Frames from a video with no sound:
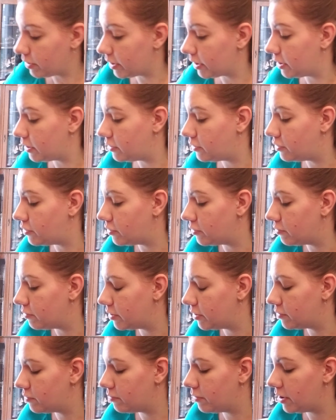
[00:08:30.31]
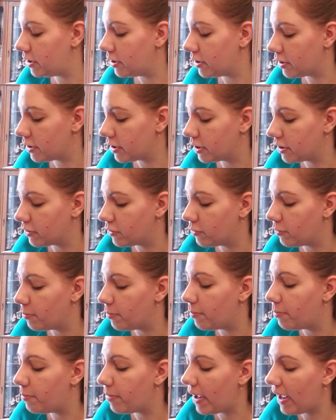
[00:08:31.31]
gonna do is we are gonna go
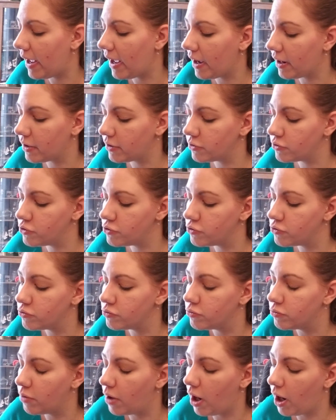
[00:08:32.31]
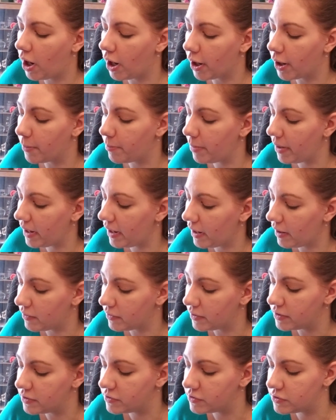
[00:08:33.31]
back to our
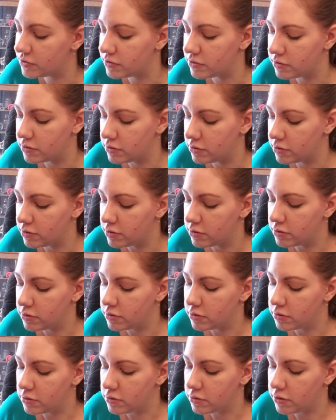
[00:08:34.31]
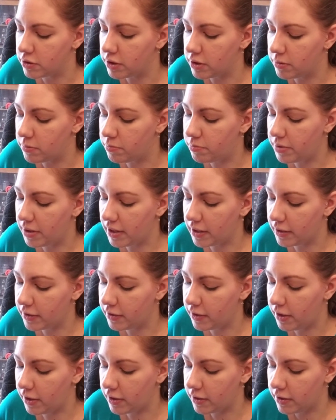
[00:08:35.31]
palette, the
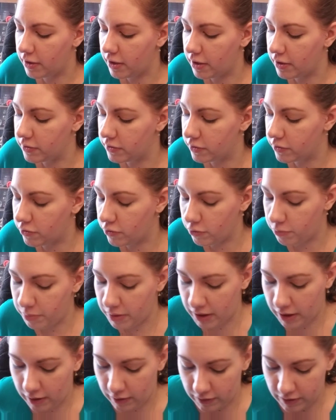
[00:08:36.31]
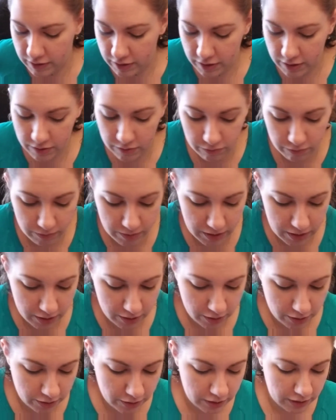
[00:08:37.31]
Bangkok on the Go palette, and we
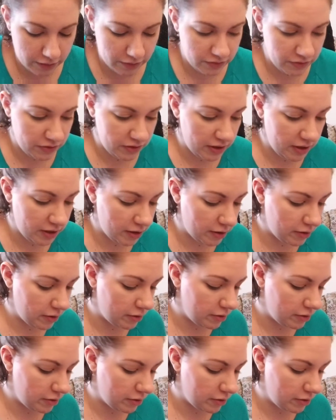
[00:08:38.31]
are going to take